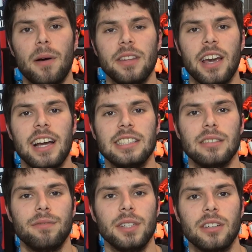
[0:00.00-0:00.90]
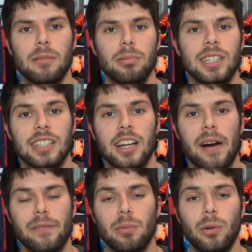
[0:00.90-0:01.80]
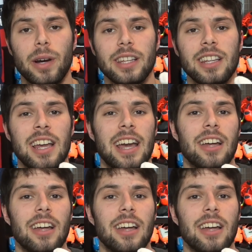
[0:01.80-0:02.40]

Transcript: on the ice and feel completely comfortable with.